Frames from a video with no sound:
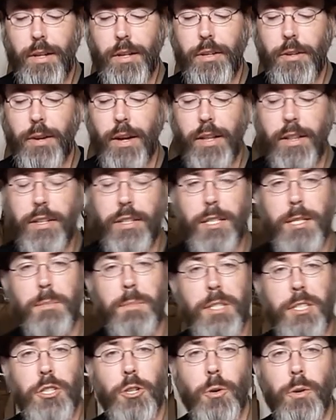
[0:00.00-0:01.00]
you had the
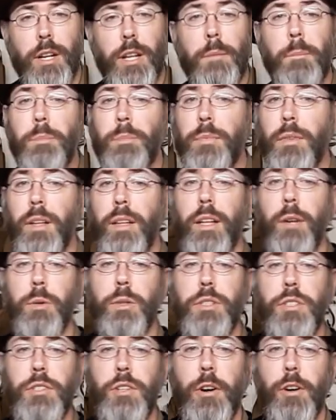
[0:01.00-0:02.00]
Smithsonian that
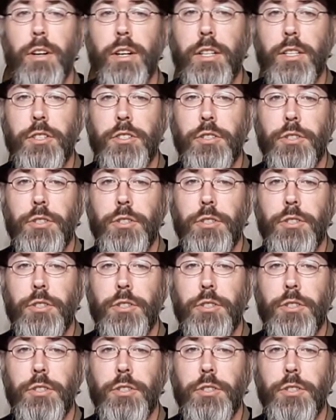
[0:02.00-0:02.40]
was starting